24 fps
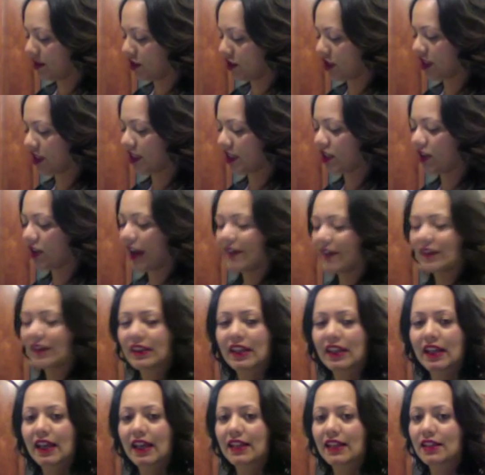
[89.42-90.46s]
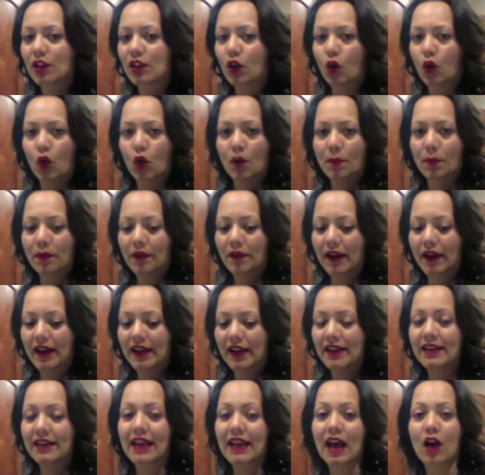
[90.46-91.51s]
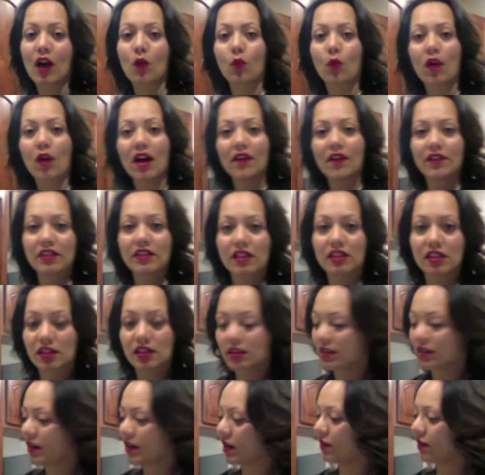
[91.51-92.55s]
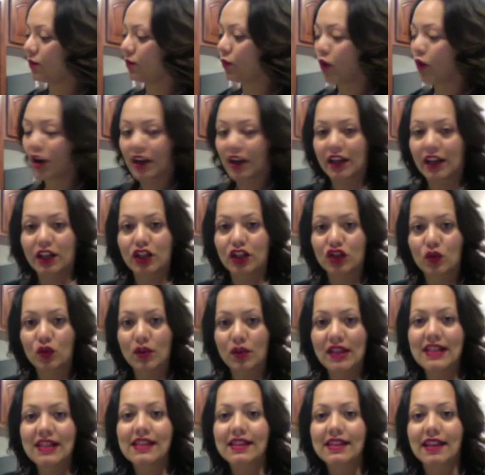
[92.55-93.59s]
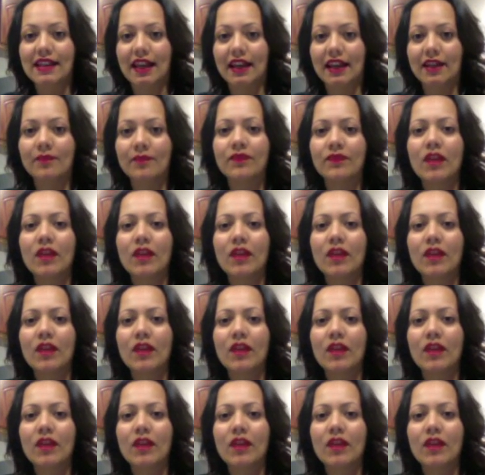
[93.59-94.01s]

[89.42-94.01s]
Until everything gets incorporated. Now, while this is working and doing its thing,